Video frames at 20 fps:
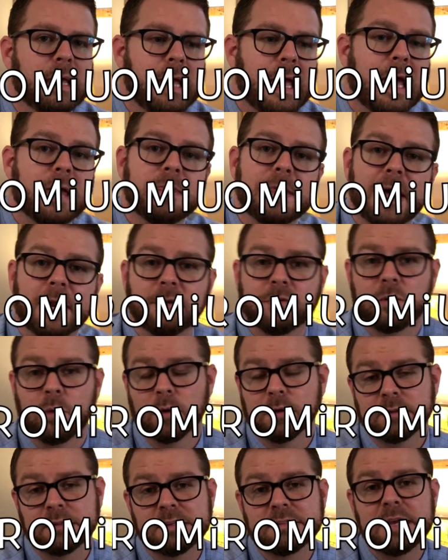And that of
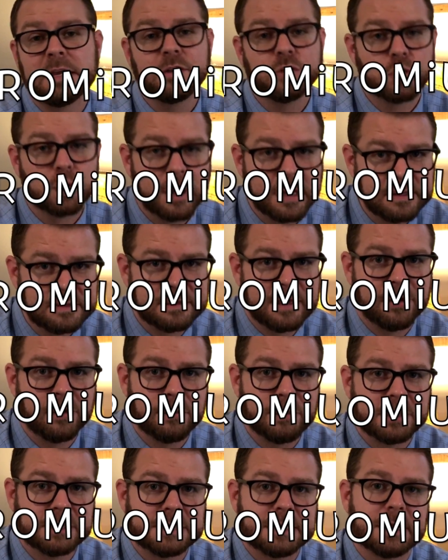course is a trace
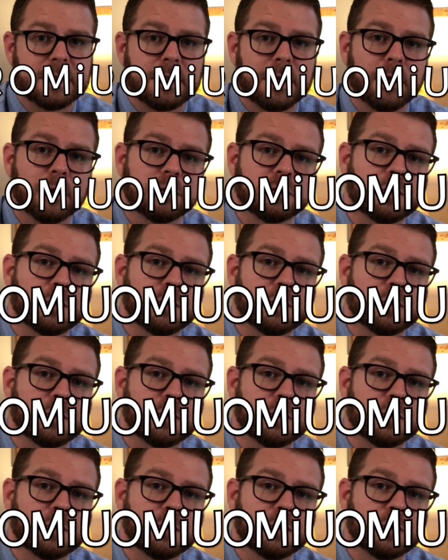element in there,